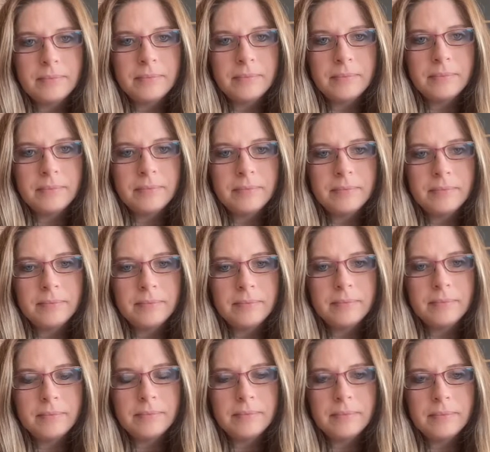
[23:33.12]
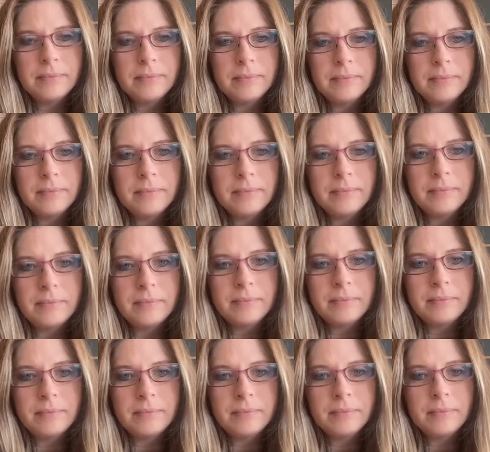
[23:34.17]

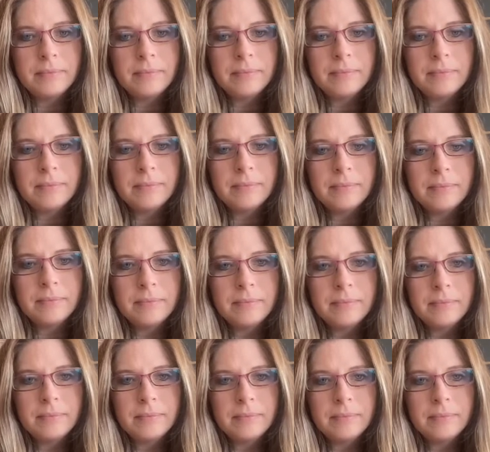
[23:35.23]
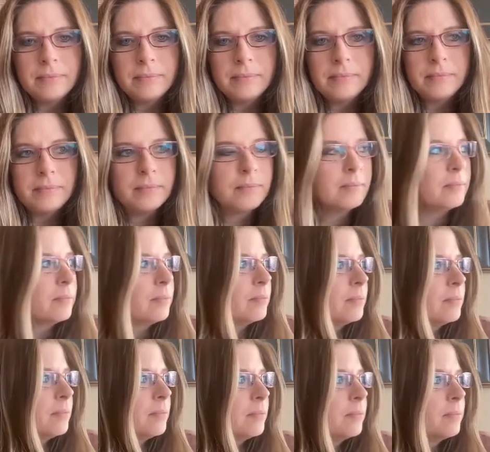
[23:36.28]

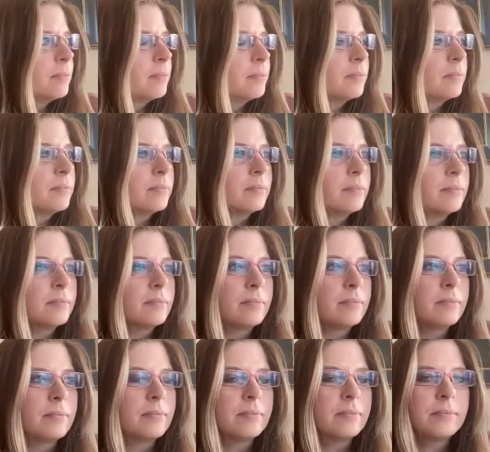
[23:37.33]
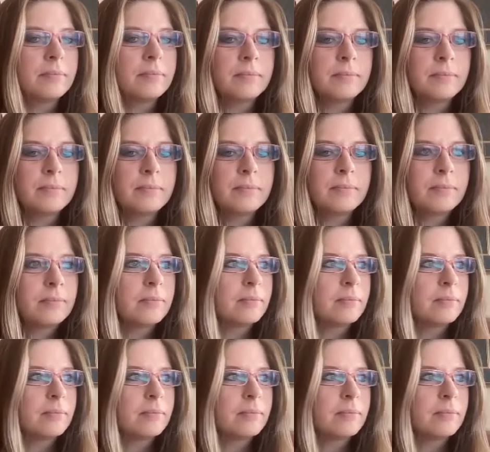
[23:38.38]
(not speaking)